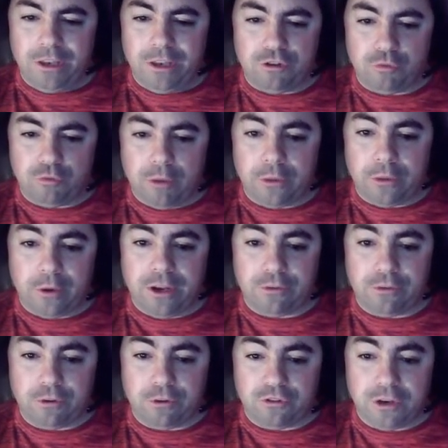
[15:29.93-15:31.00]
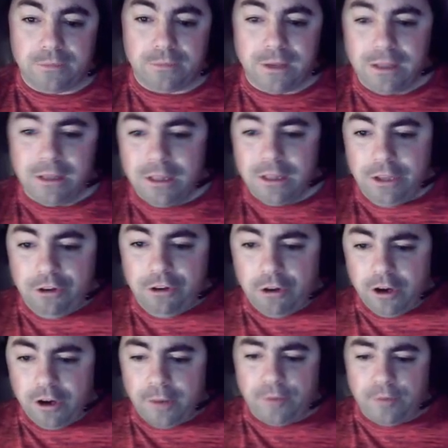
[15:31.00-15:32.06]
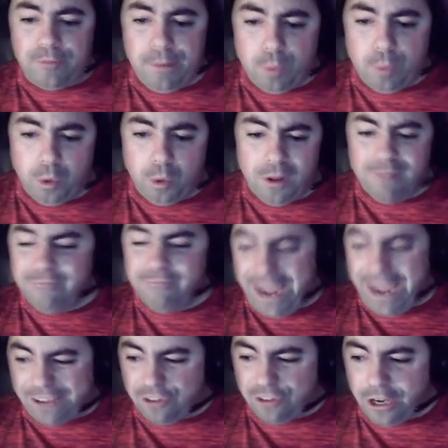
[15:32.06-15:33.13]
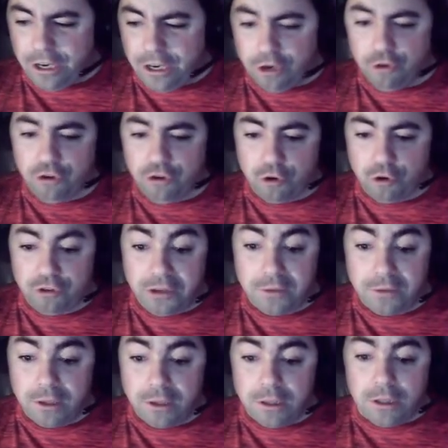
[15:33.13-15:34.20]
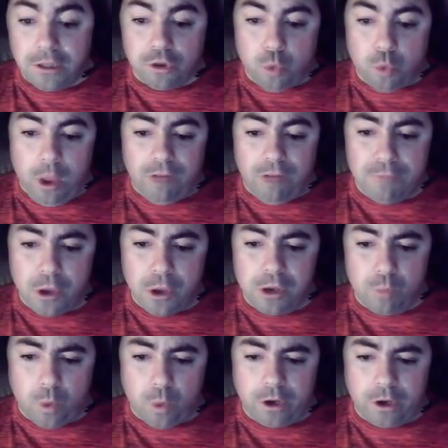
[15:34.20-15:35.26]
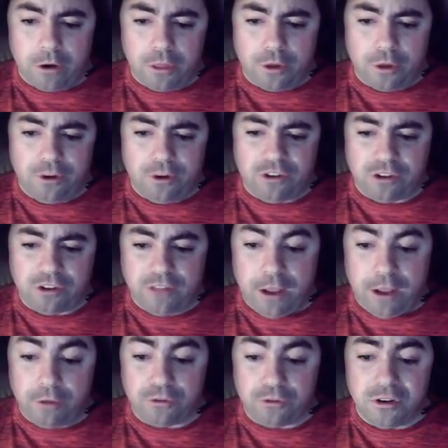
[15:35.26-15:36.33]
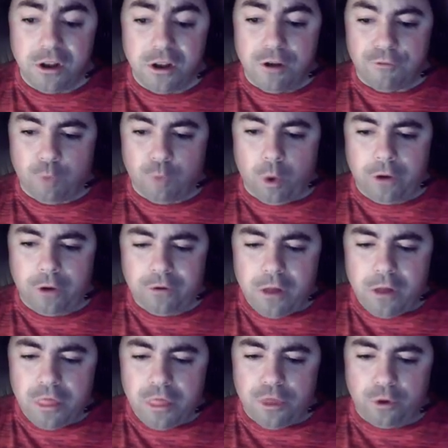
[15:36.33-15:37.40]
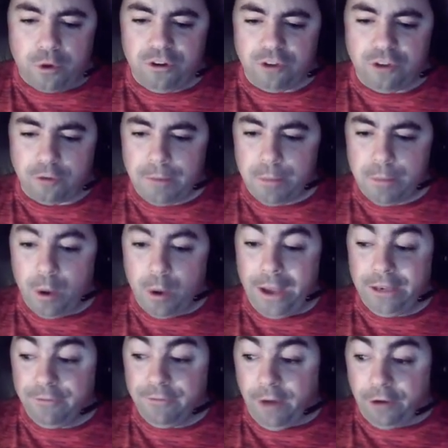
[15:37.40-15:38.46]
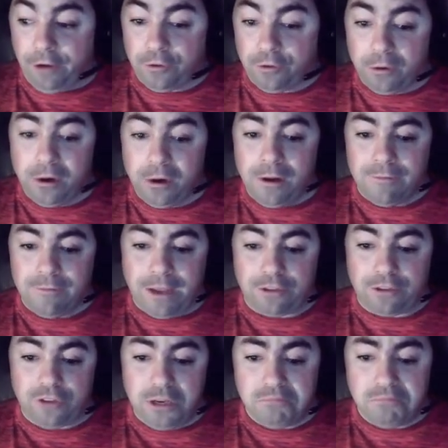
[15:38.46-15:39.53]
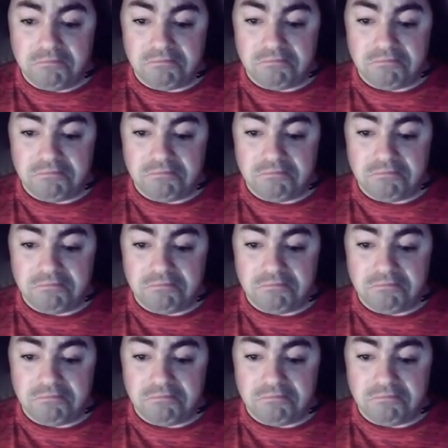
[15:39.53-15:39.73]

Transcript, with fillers: This is rather interesting. These are the number of people vaccinated in New Jersey. twelve million, one hundred thirty-six thousand, four hundred thirty-six people had the Pfizer vaccine.